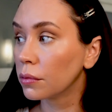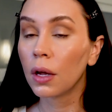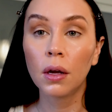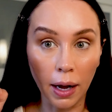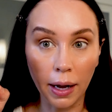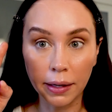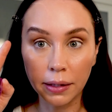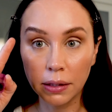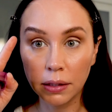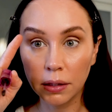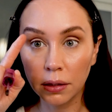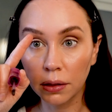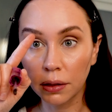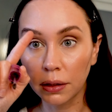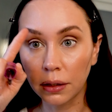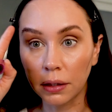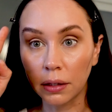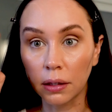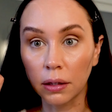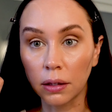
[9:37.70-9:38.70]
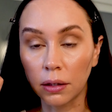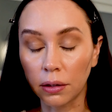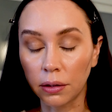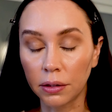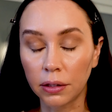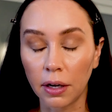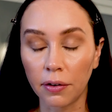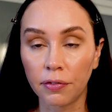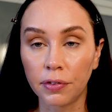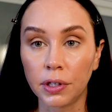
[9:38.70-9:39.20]
I still need a little
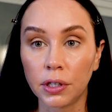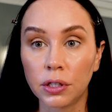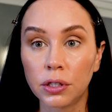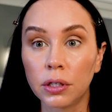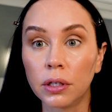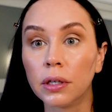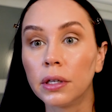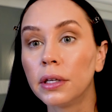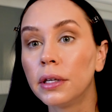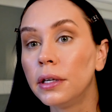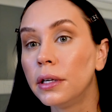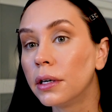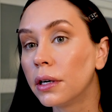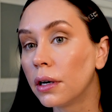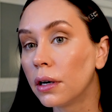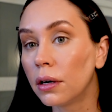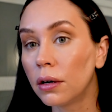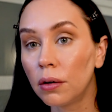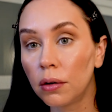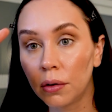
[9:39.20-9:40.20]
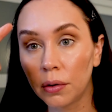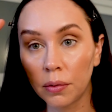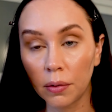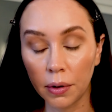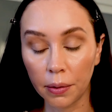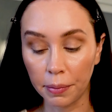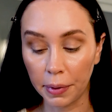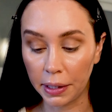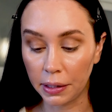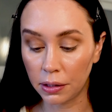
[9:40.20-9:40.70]
definition here
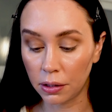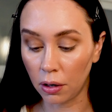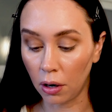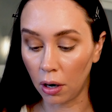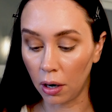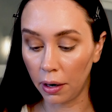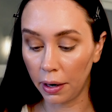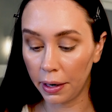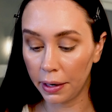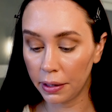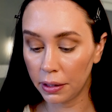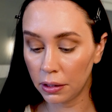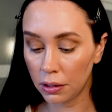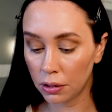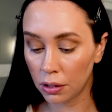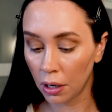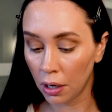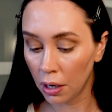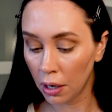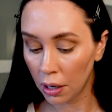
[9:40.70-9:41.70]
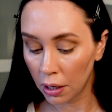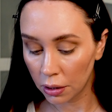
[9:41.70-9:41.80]
where my scar is,